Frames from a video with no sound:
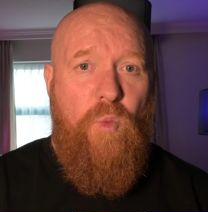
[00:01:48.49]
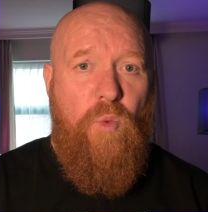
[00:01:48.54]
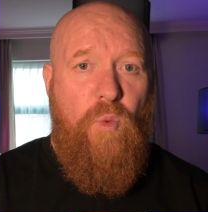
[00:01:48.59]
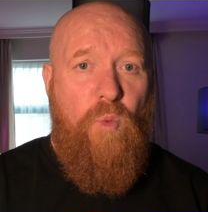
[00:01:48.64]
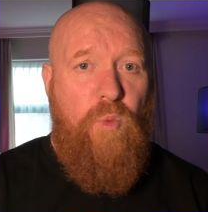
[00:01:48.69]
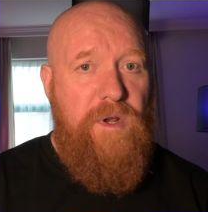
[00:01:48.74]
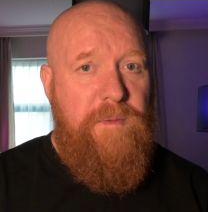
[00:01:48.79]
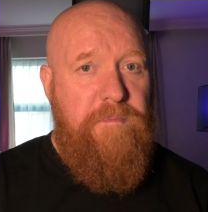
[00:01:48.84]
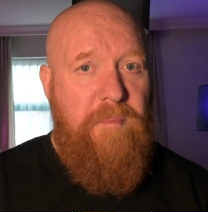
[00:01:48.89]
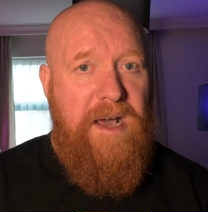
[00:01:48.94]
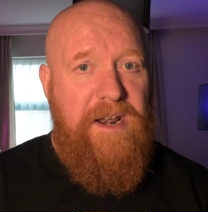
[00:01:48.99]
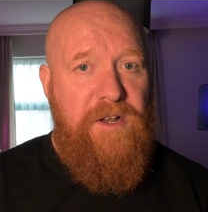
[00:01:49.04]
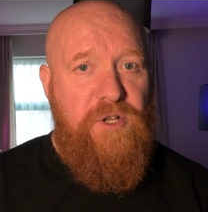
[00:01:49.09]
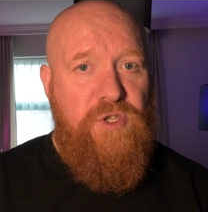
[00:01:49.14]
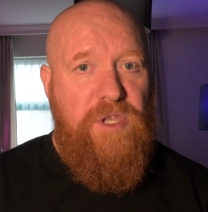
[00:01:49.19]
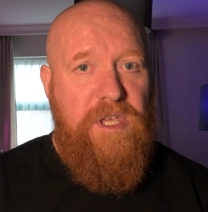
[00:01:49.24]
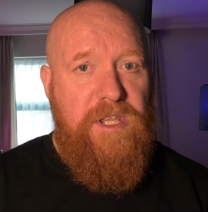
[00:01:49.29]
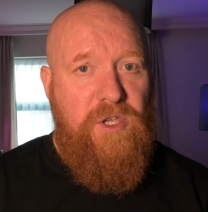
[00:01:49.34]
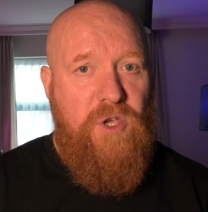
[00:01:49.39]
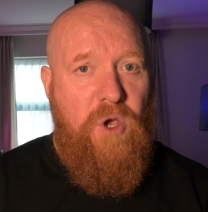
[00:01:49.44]
We'd managed
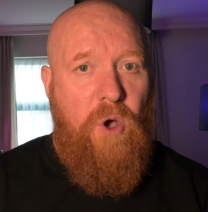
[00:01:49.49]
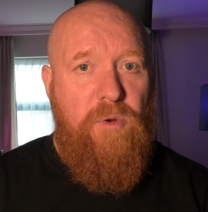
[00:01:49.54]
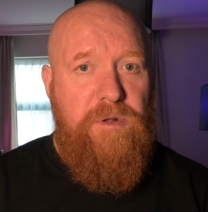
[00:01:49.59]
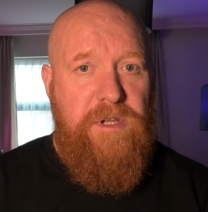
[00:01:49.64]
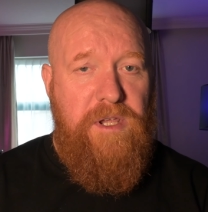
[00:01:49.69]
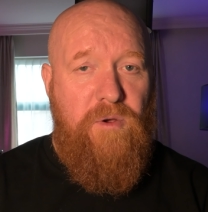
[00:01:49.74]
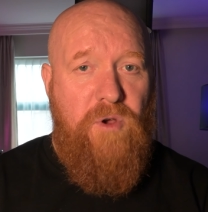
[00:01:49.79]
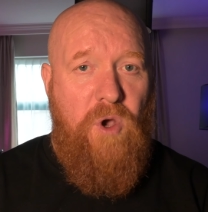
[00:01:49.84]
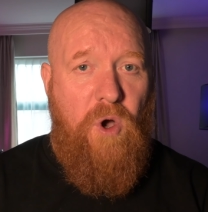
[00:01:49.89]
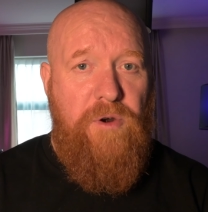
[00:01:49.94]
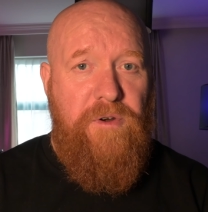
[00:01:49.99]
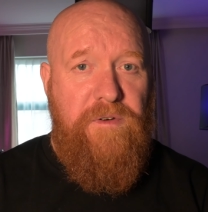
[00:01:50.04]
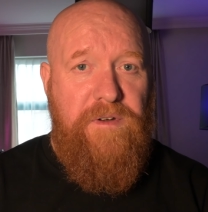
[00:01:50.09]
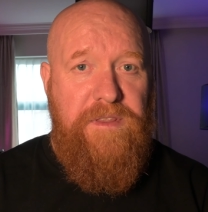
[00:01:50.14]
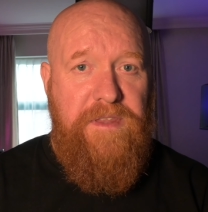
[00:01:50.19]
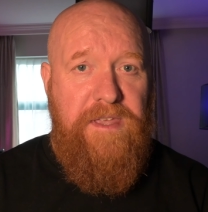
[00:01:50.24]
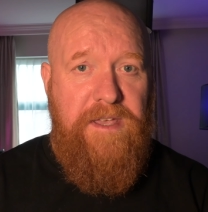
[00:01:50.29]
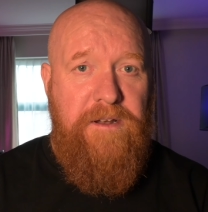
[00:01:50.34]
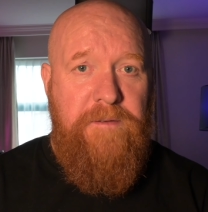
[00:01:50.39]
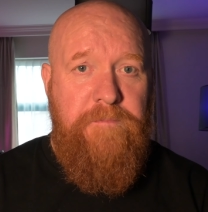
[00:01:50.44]
to get Cocktail Corner
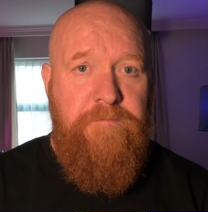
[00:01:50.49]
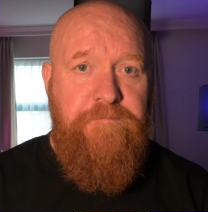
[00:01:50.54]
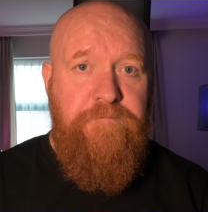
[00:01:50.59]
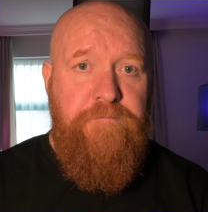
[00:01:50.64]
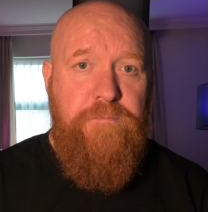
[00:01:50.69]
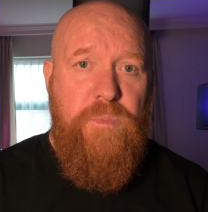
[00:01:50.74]
in there,